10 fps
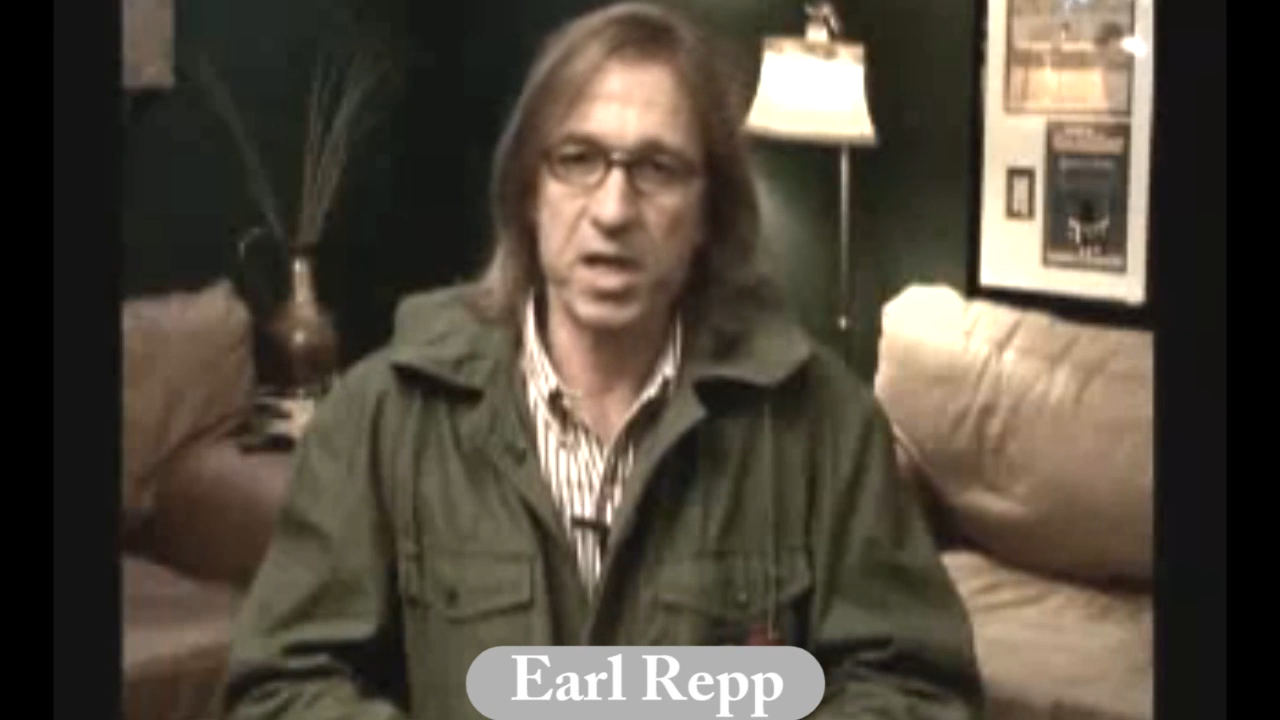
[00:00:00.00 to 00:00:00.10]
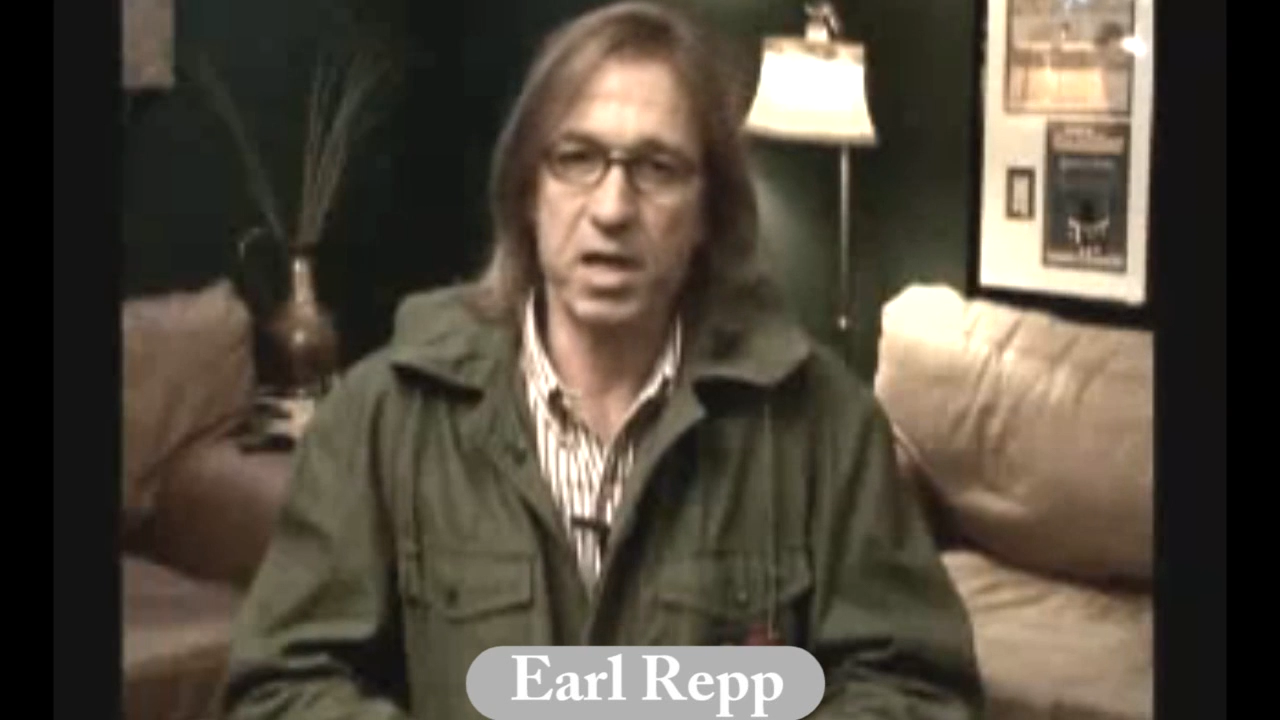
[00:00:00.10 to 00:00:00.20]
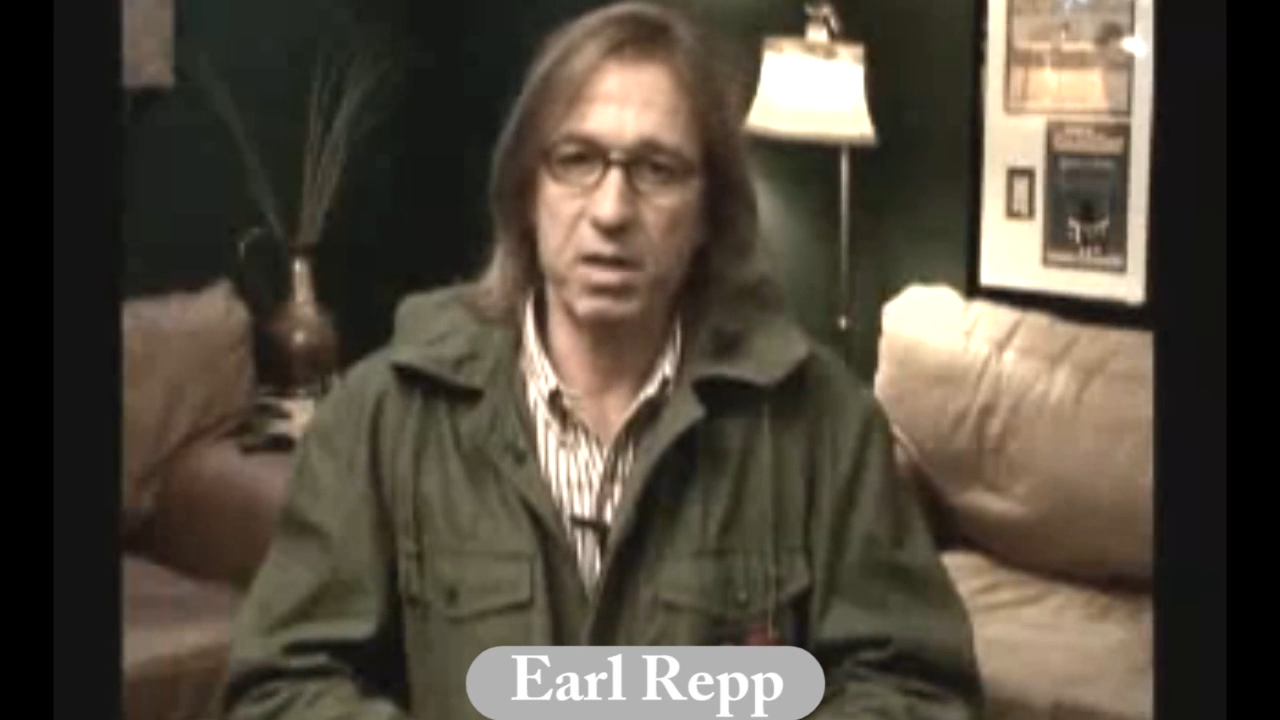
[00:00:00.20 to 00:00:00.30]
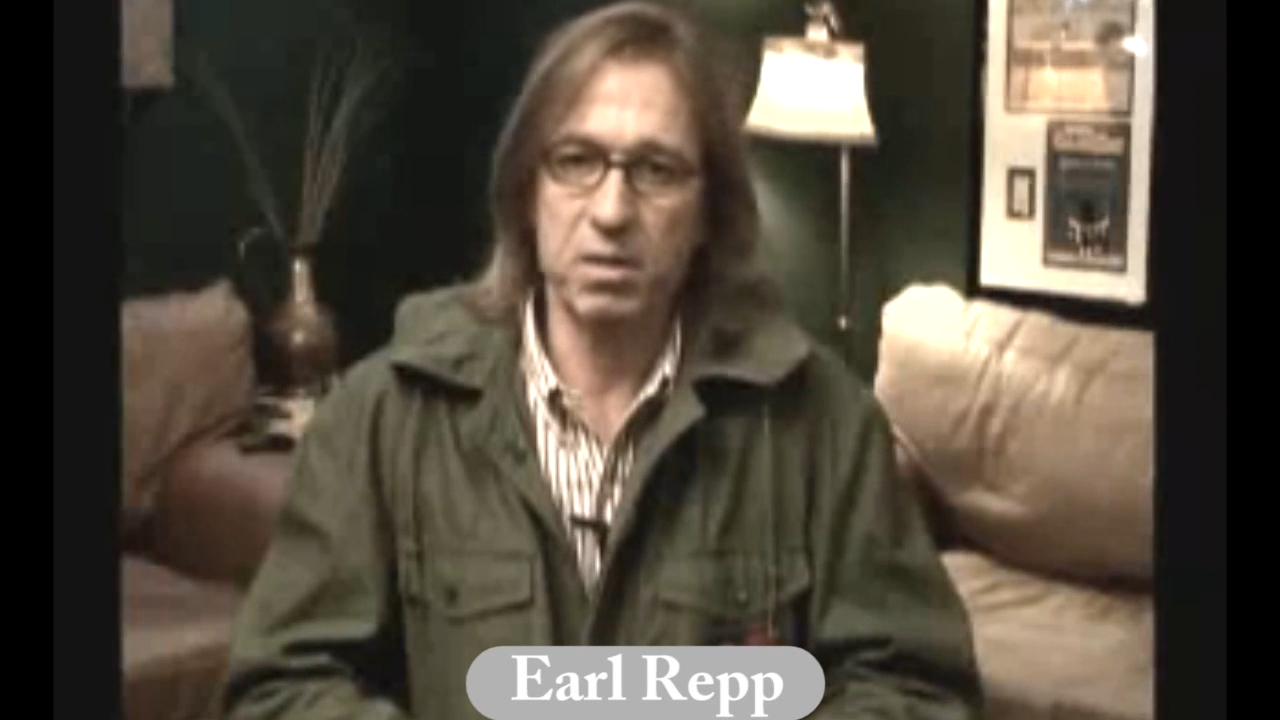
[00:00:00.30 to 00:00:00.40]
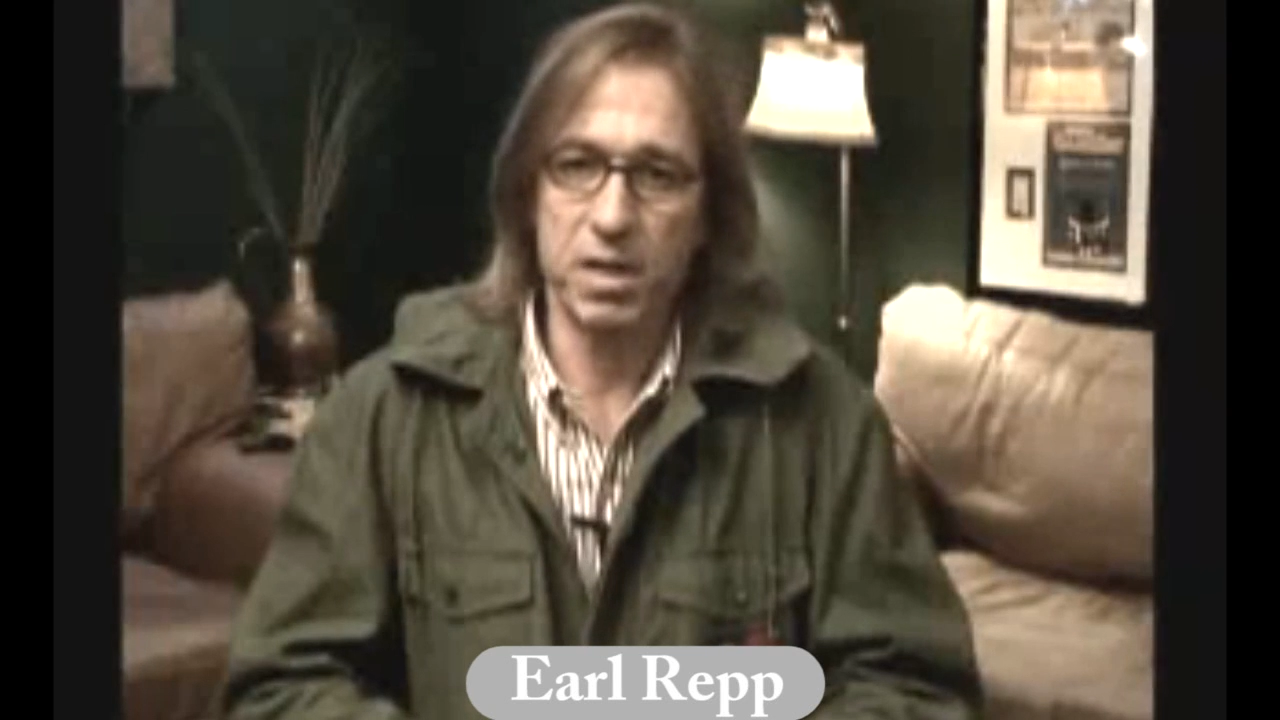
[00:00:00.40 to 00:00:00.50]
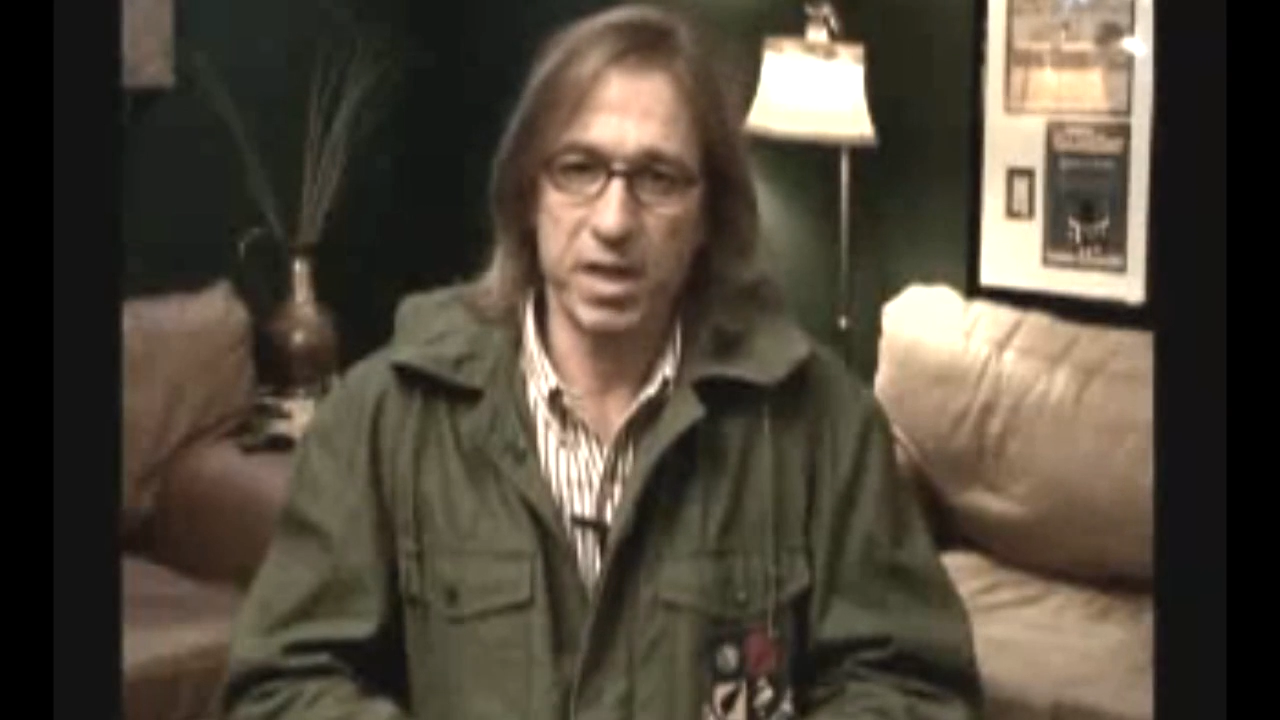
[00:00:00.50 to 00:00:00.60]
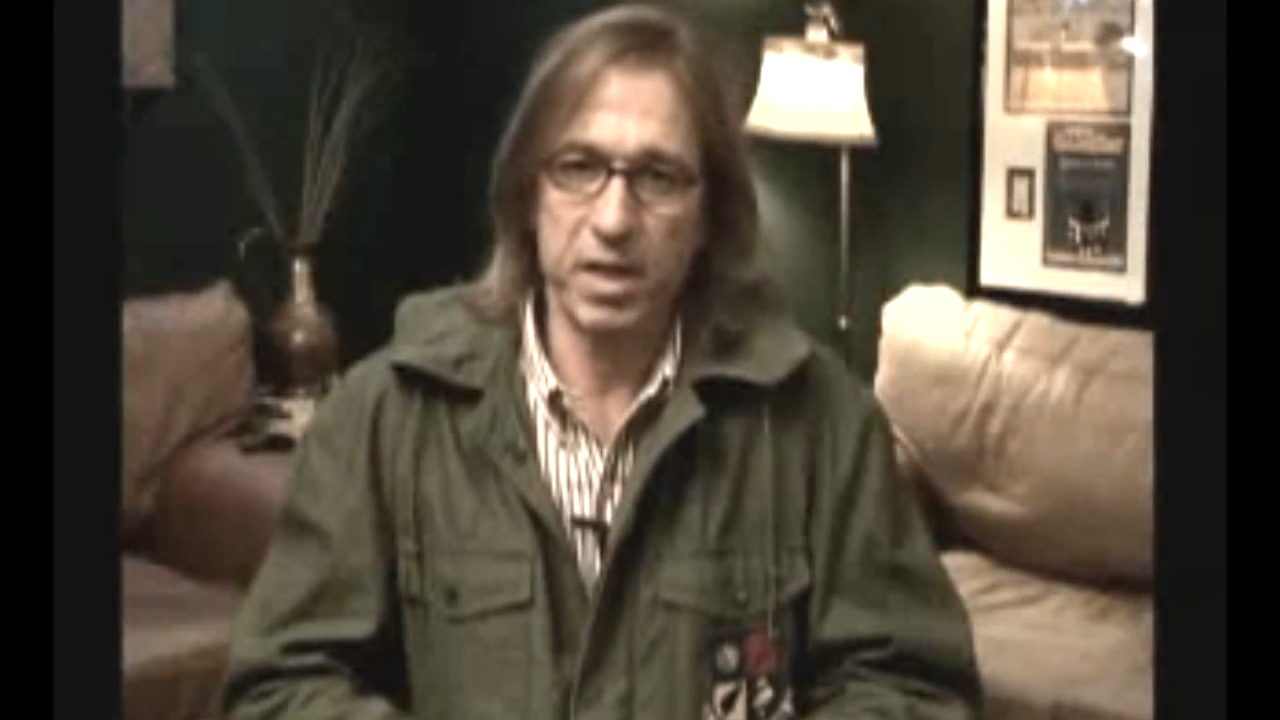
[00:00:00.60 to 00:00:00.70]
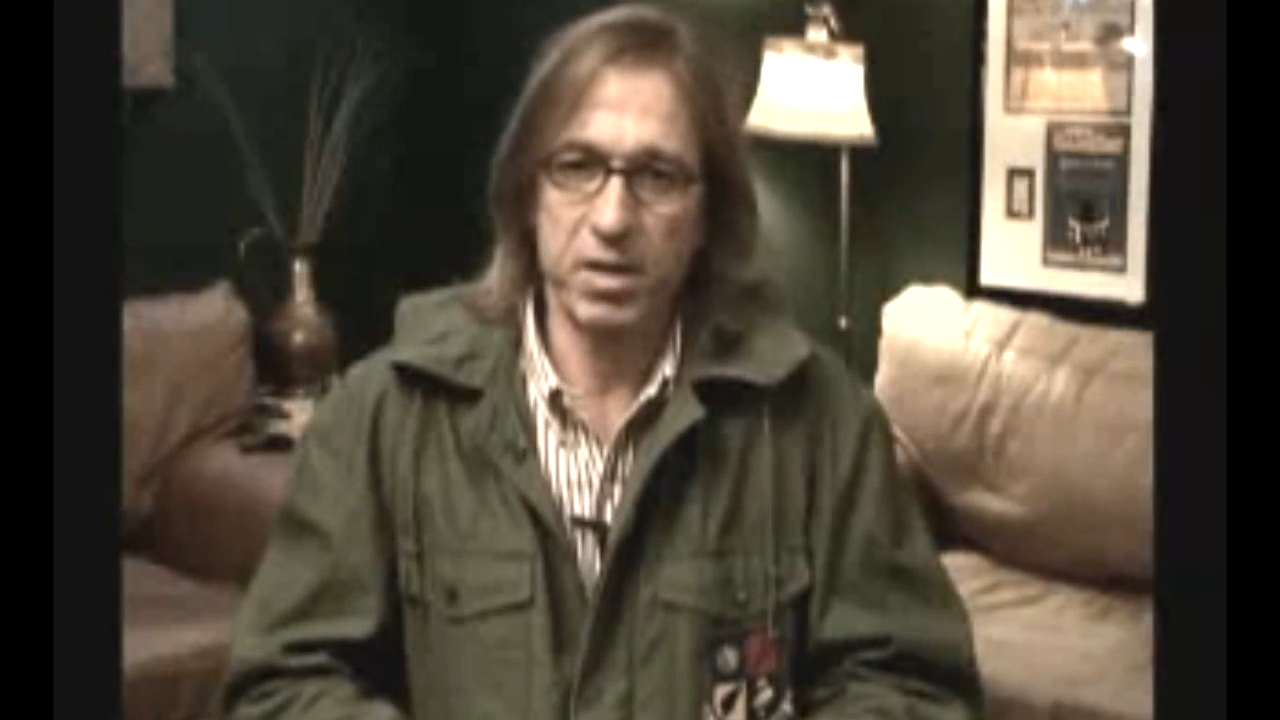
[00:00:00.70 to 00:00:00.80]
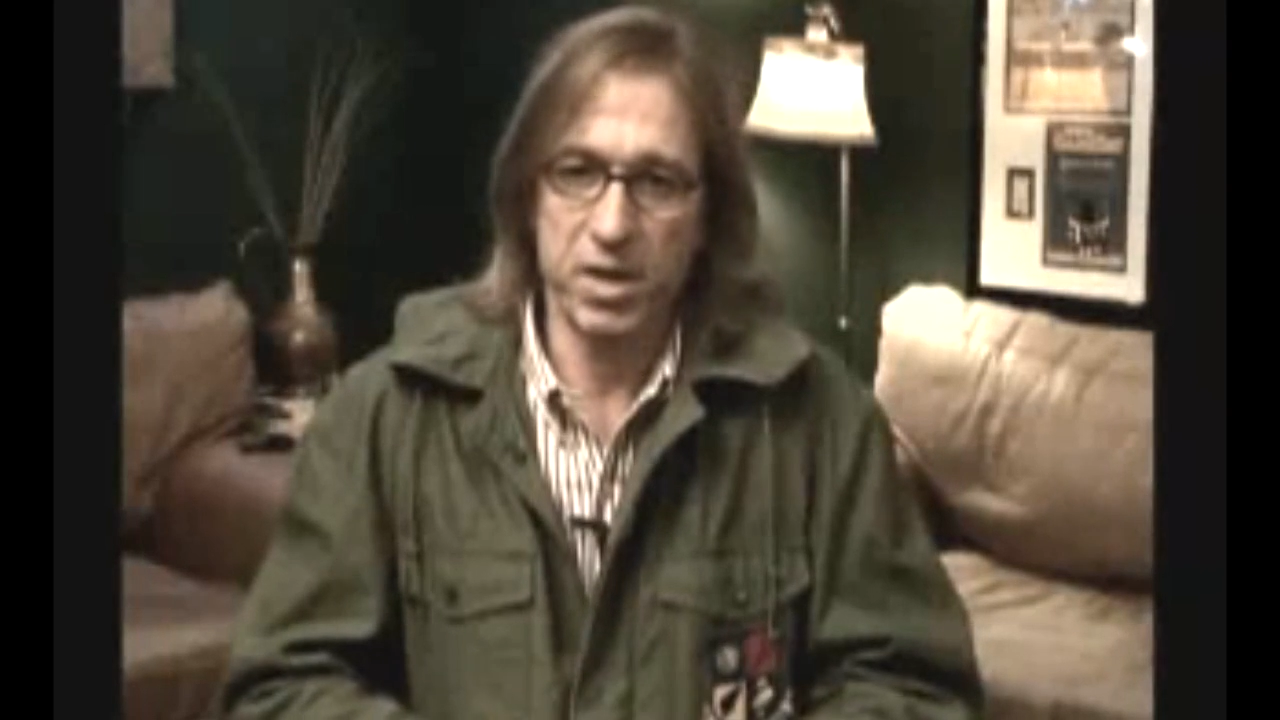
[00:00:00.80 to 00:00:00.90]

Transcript: our